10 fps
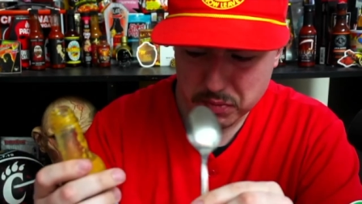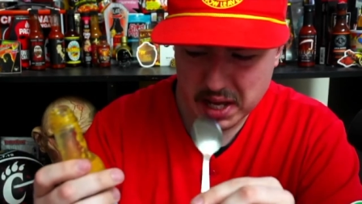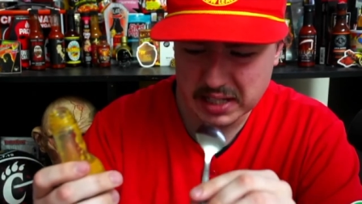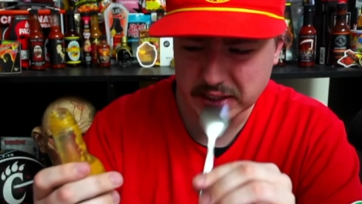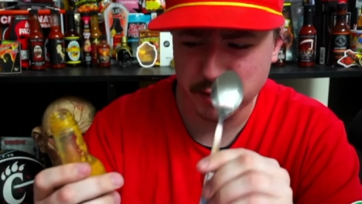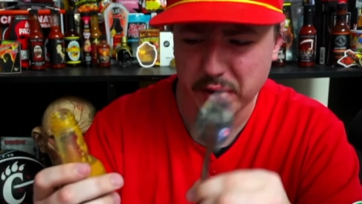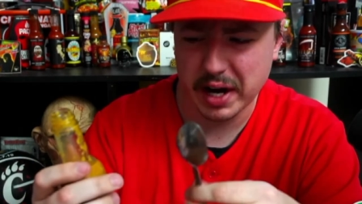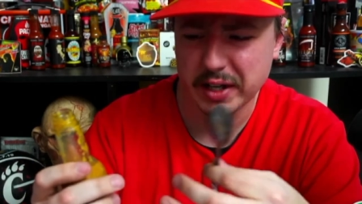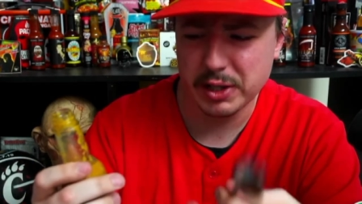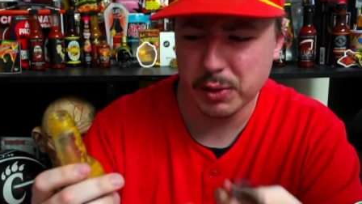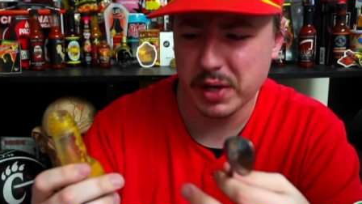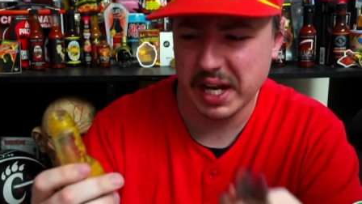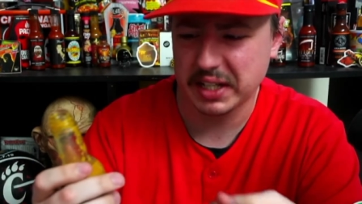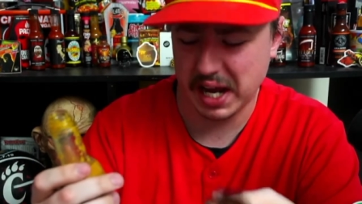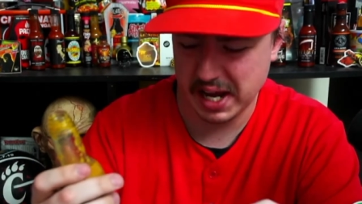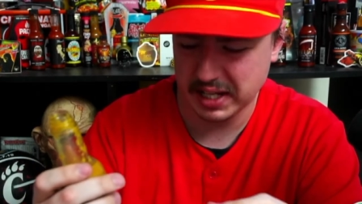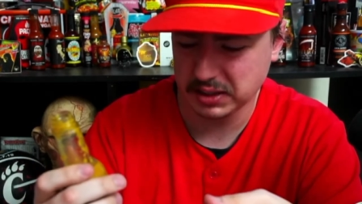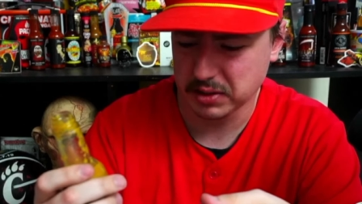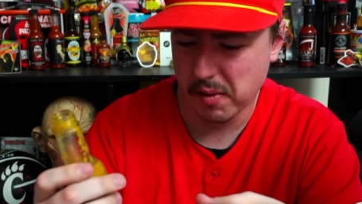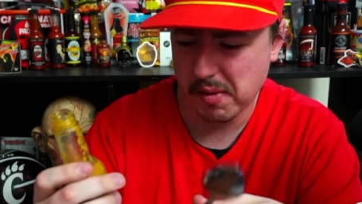It's a very unique
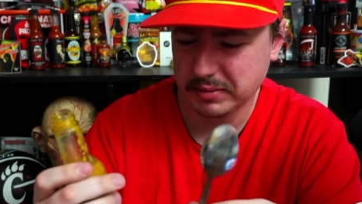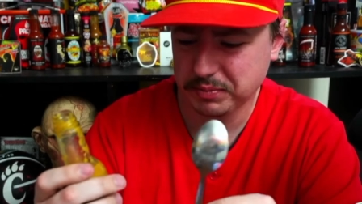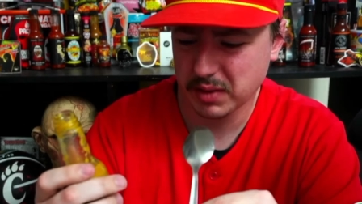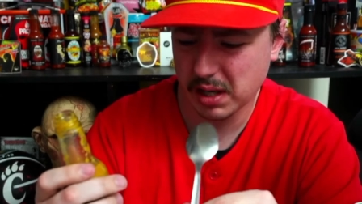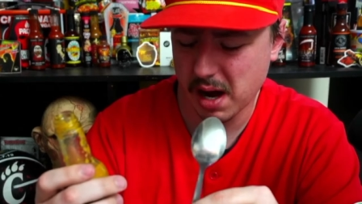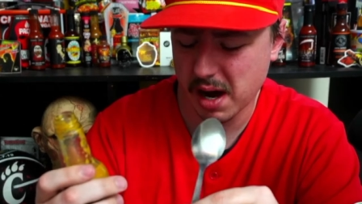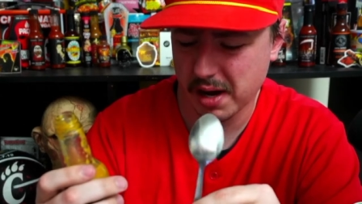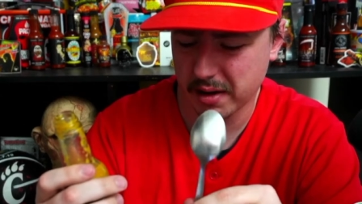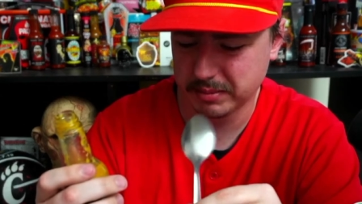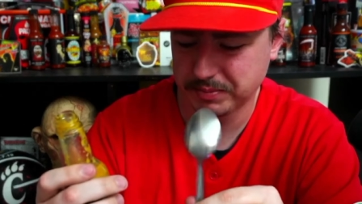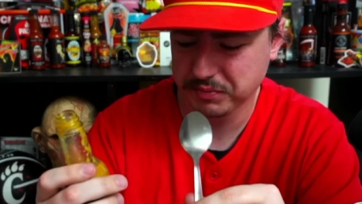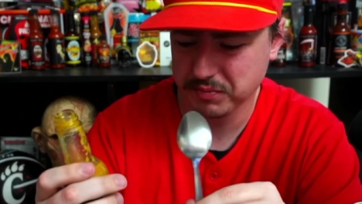taste. Um,